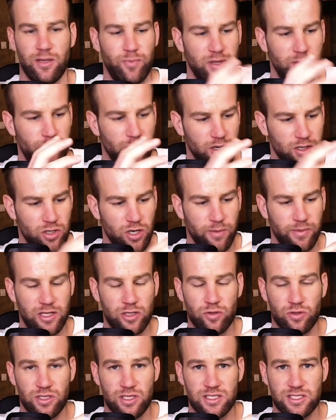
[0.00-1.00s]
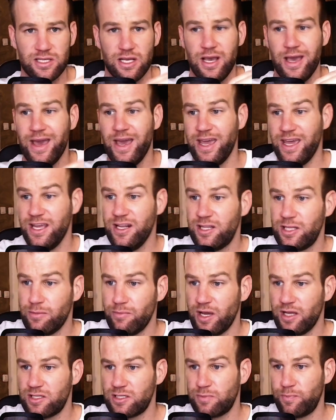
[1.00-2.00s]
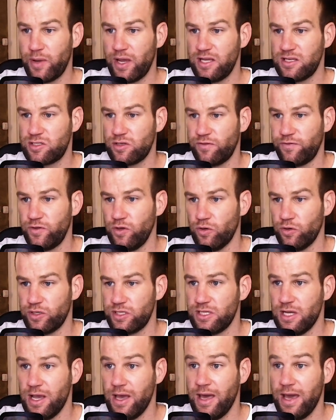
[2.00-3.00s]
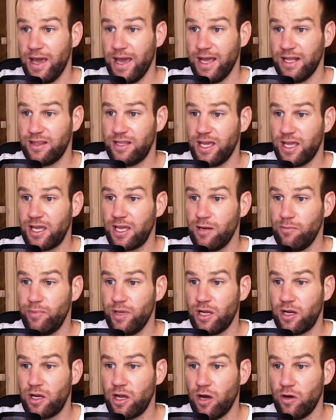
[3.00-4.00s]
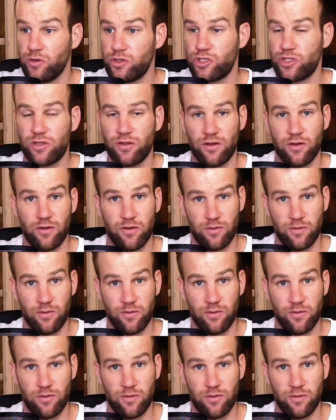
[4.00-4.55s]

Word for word: People come into this intimate space of yours and they can be coached